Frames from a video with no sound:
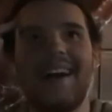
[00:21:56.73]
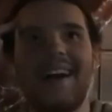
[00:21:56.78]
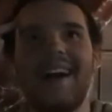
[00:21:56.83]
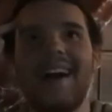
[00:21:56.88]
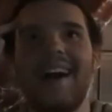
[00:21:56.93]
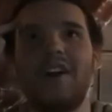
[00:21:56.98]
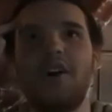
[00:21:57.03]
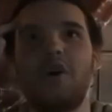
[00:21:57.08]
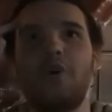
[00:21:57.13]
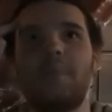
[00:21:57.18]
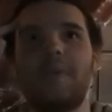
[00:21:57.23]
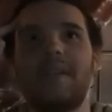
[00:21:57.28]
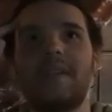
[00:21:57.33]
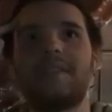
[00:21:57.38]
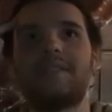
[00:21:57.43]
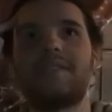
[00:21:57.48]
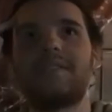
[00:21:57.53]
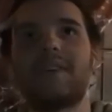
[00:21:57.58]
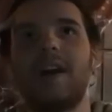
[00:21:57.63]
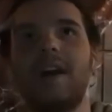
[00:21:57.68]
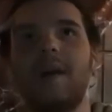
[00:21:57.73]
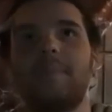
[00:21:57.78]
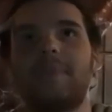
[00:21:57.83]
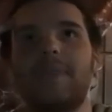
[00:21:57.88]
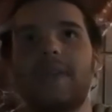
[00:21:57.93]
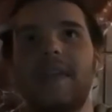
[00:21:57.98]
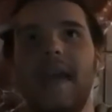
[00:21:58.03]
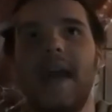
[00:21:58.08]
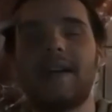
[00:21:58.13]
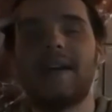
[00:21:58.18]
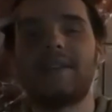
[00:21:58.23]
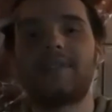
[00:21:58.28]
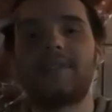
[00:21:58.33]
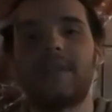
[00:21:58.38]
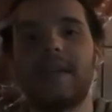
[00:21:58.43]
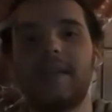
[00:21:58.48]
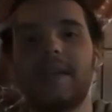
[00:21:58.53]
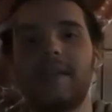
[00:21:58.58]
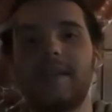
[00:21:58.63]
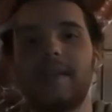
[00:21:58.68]
opened up the
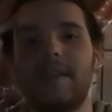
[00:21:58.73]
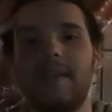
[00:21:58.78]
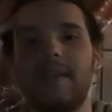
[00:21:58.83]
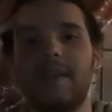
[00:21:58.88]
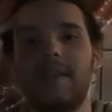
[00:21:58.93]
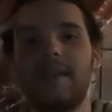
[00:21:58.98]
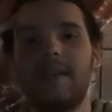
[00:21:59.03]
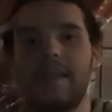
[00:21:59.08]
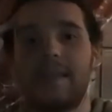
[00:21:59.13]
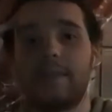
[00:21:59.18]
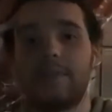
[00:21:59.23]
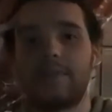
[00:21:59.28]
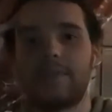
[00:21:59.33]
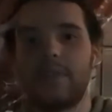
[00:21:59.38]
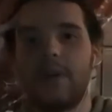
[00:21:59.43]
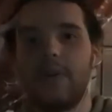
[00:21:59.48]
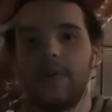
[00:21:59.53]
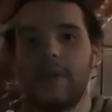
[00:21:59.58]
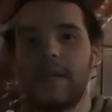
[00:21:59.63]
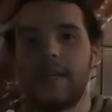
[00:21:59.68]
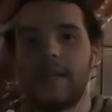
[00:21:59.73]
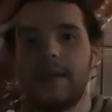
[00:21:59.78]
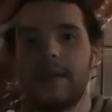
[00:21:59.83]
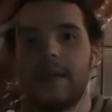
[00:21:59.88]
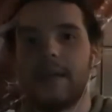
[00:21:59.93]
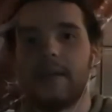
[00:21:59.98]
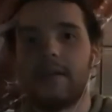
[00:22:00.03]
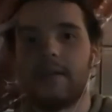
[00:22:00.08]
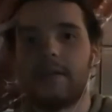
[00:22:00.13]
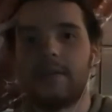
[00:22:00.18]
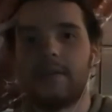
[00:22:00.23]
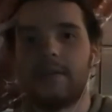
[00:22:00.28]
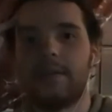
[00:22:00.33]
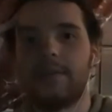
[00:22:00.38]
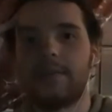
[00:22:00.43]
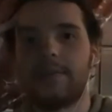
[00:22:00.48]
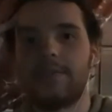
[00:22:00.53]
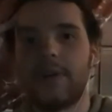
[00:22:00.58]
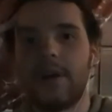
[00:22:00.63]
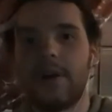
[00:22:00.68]
casket, and there was no one in there.
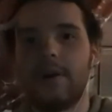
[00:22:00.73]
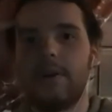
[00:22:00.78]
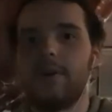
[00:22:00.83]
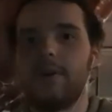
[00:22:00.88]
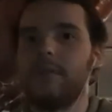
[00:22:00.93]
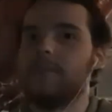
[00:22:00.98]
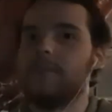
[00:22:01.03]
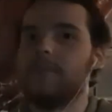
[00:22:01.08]
So,